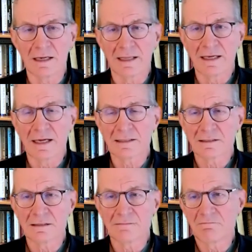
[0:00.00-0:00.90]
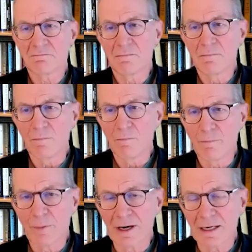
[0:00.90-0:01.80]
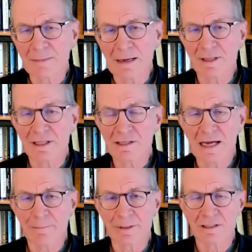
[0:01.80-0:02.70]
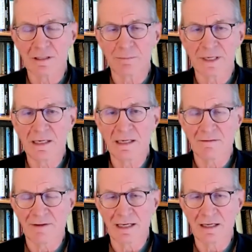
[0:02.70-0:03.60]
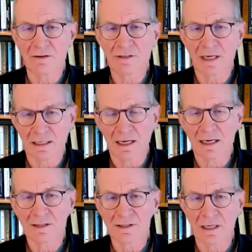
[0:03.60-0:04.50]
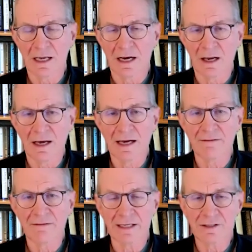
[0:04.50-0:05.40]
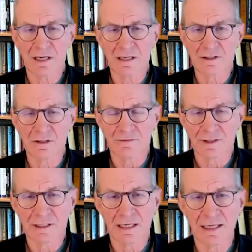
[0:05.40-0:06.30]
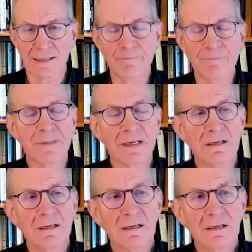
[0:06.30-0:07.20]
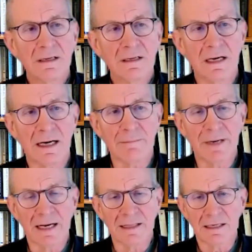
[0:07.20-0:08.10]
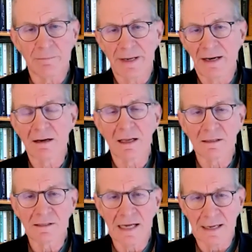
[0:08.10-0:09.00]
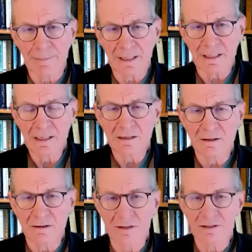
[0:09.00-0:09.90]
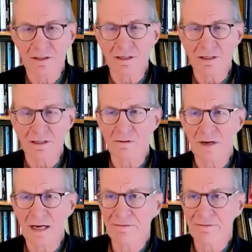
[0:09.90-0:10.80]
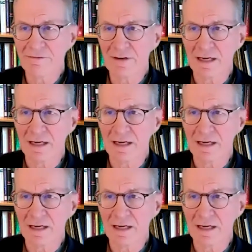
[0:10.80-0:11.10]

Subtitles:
think partly maybe this happens at the beginning of any new technology, and a lot of that changed over time. And I think a parallel is happening here, is that you have